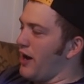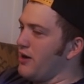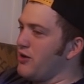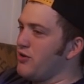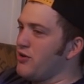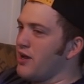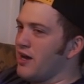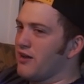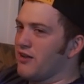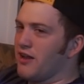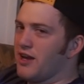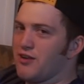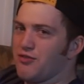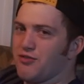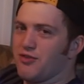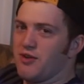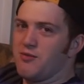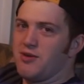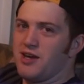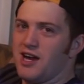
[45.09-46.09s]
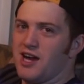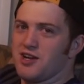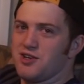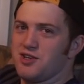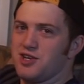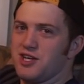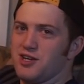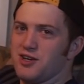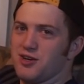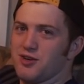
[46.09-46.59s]
I do not like Flamin' Hot
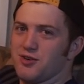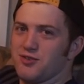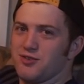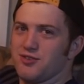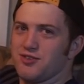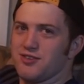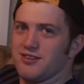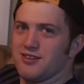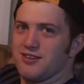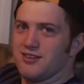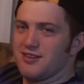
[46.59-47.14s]
Cheetos.